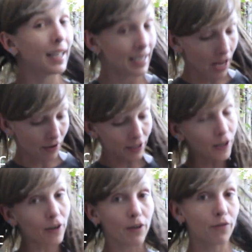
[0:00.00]
now you
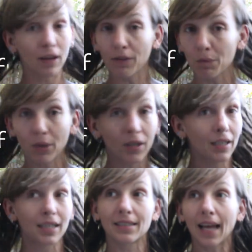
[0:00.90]
know your favorite
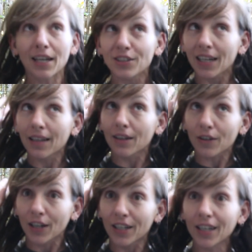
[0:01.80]
bird is actually a
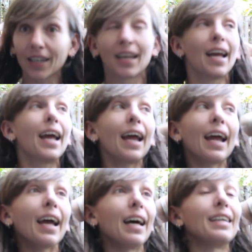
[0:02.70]
little Canuck.
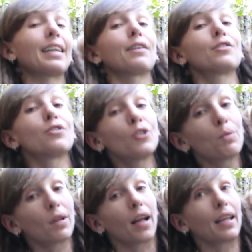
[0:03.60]
And I was
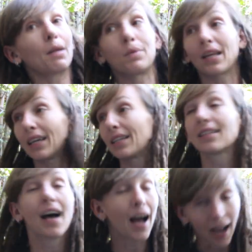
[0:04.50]
super lucky
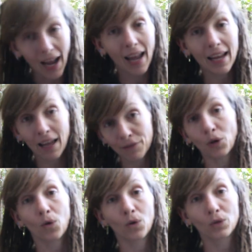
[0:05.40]
because I have
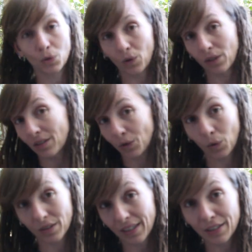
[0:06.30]
total dual,
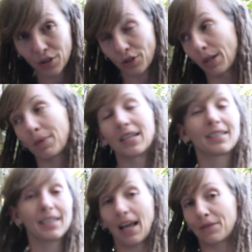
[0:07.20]
dual citizenship. I
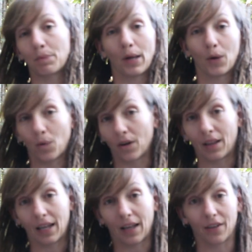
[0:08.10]
didn't have to pick one or
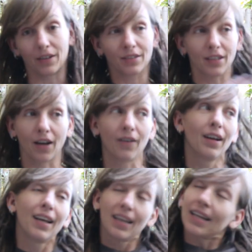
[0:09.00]
the other. So
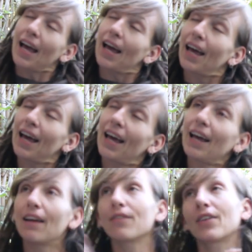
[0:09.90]

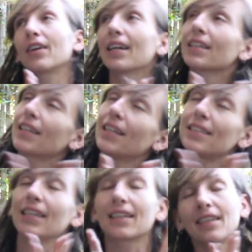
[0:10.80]
yay for
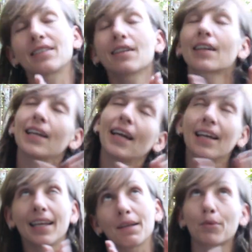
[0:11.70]
exciting little
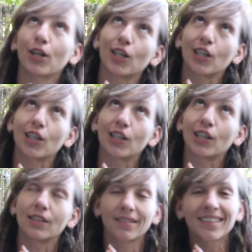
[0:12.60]
Canadian
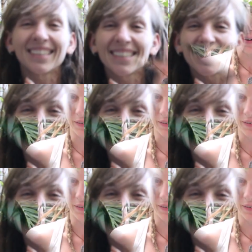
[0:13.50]
birds. So